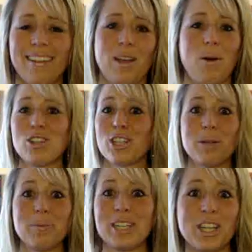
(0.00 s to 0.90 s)
They watch a
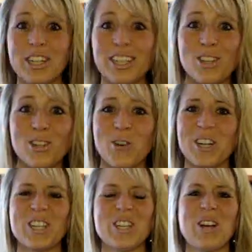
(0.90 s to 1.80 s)
little bit of Curious
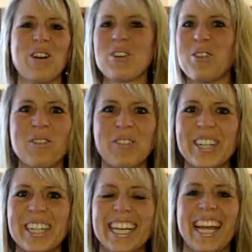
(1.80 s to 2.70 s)
George. You know, we're
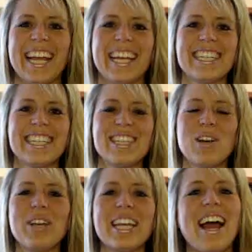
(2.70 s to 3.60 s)
normal. And
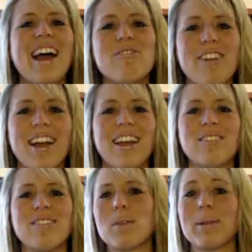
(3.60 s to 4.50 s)
so we can have
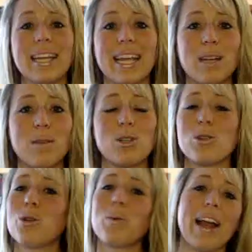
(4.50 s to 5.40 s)
fun. We can play games or
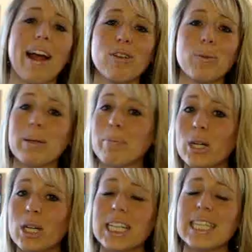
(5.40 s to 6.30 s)
do whatever, read
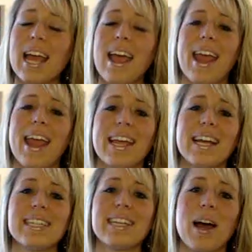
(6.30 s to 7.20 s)
books.
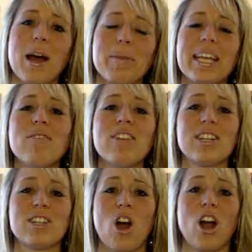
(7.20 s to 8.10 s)
And um, the evening
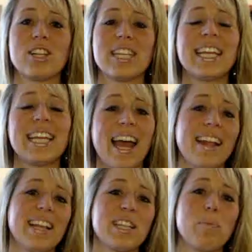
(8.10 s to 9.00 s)
is ours.
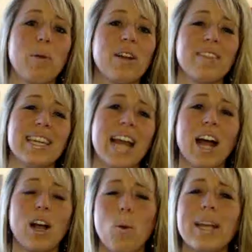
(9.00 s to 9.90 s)
Again, that's a part of the
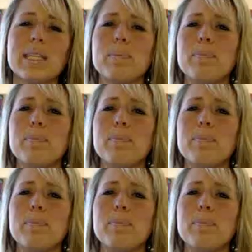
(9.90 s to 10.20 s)
not quite as